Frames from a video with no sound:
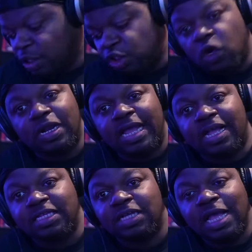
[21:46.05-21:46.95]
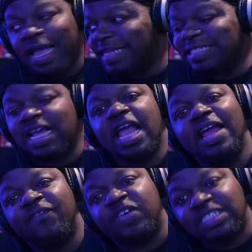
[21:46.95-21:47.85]
talk like us, and,
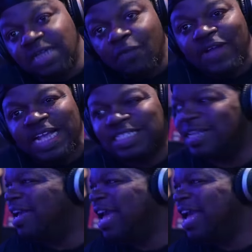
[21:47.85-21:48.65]
and for some reason,